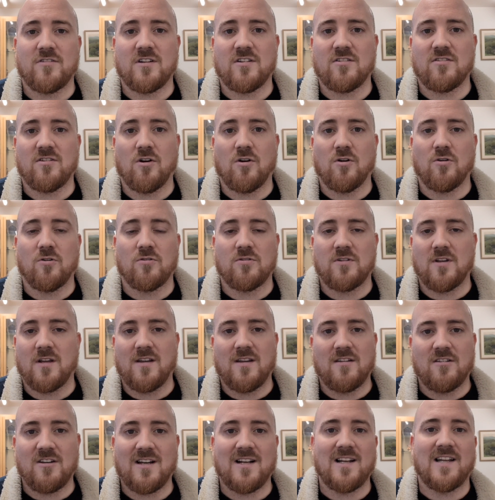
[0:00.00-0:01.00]
it's sold that
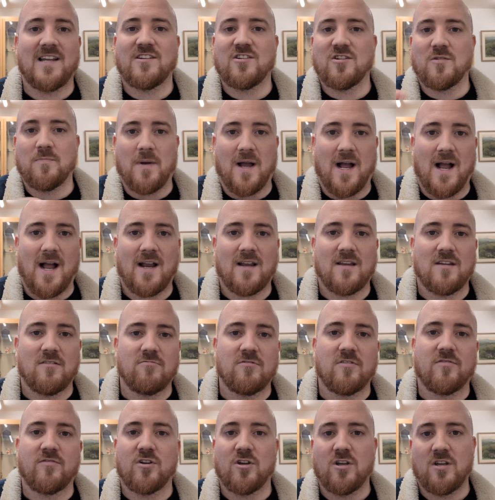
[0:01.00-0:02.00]
it's glitched back and
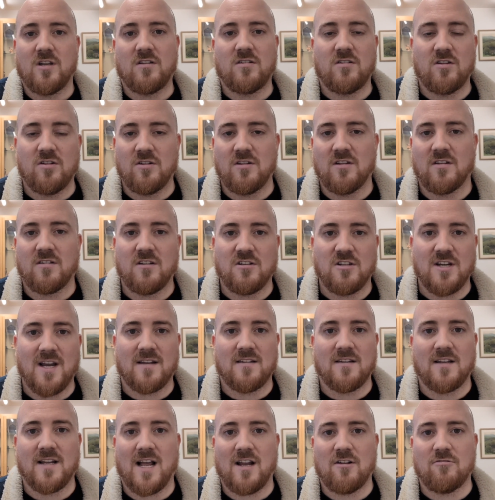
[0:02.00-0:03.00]
reverted to the
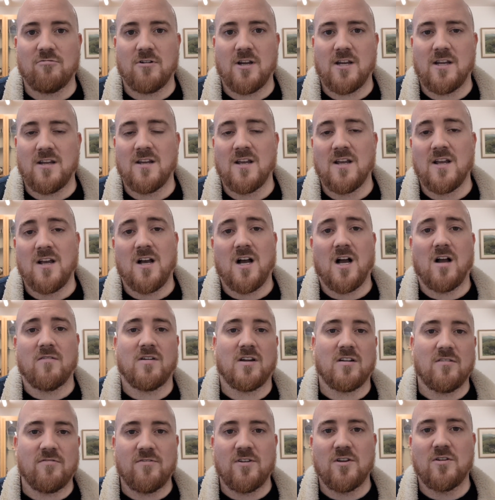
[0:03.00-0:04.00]
suggested ad rate. I've
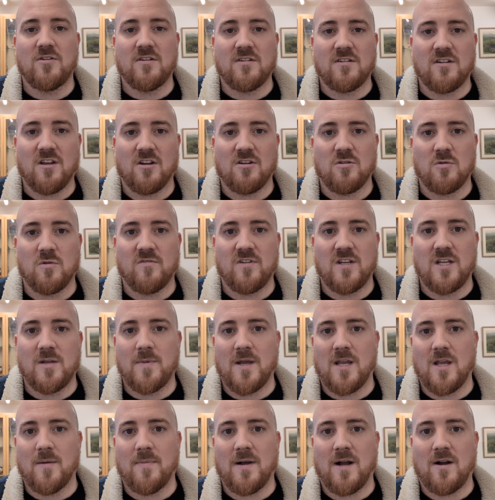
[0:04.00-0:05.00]
had a few discussions with
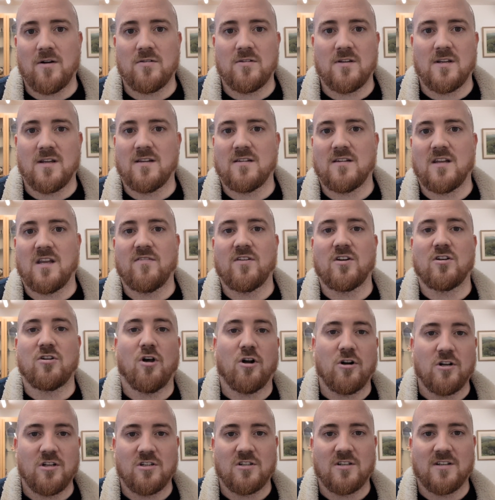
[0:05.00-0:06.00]
eBay about this. They've
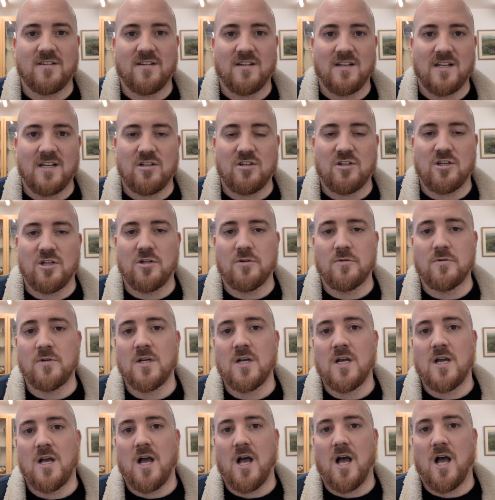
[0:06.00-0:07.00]
acknowledged it's an issue,
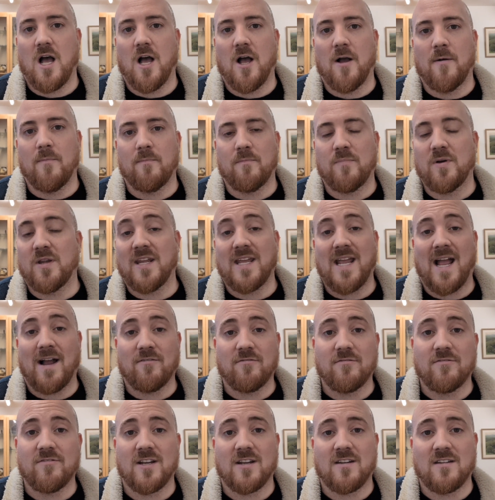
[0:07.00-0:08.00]
but they
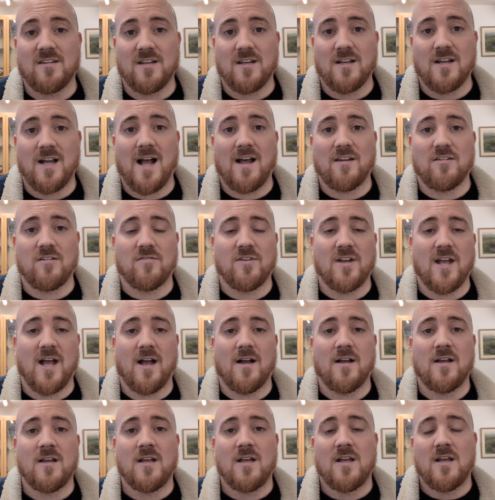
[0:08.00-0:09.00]
haven't fixed it as of
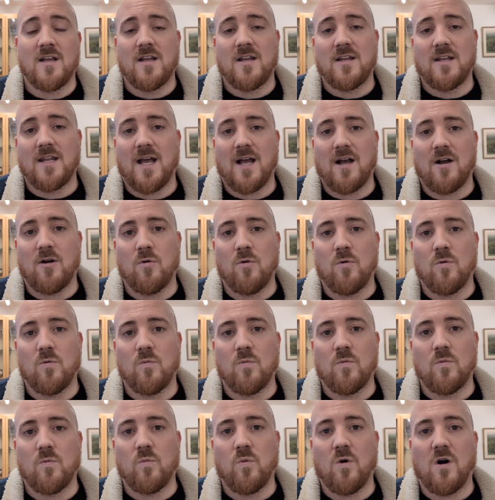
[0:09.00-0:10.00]
yet. Now,
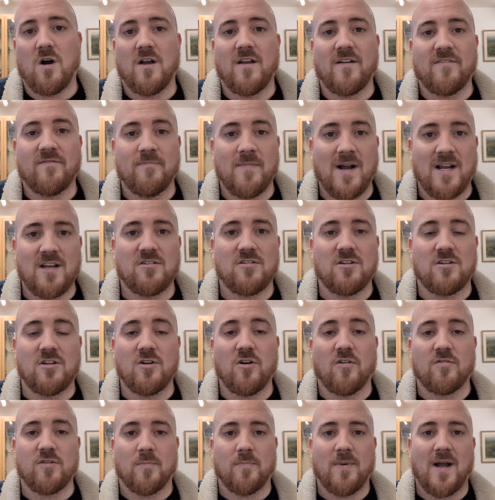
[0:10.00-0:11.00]
what I have managed to do
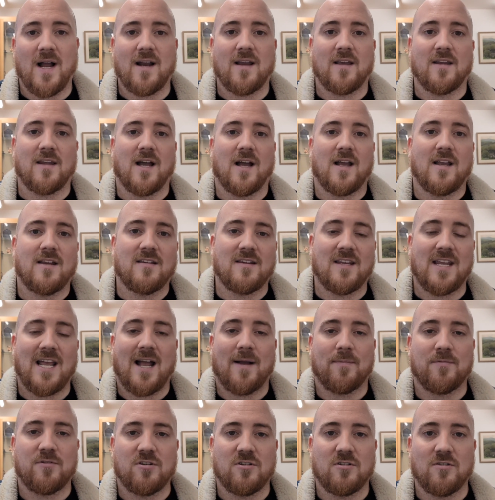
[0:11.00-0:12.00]
off the back of that is
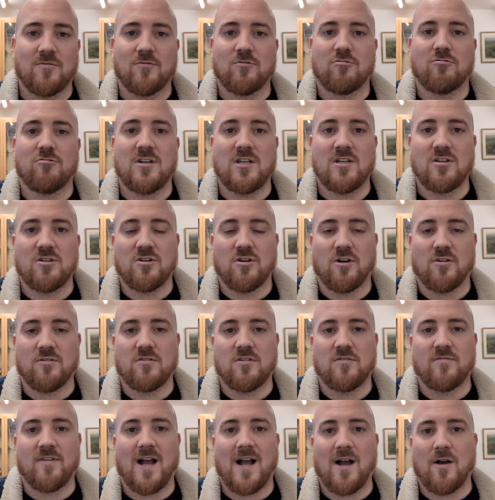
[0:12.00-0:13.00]
capture some screenshots
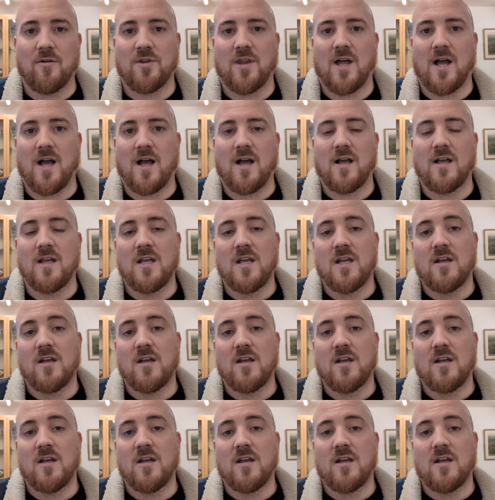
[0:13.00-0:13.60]
of how that